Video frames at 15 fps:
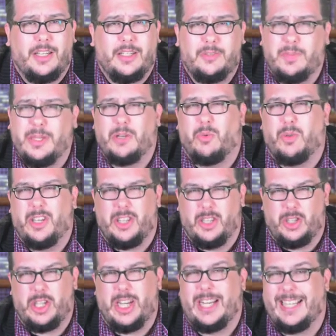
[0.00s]
as being one of the
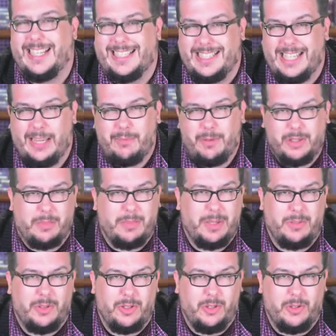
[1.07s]
shining examples that
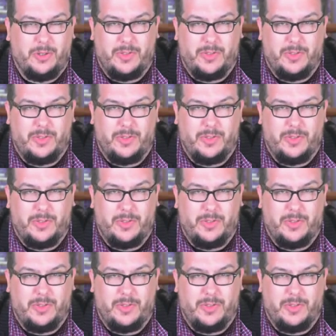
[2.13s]
people use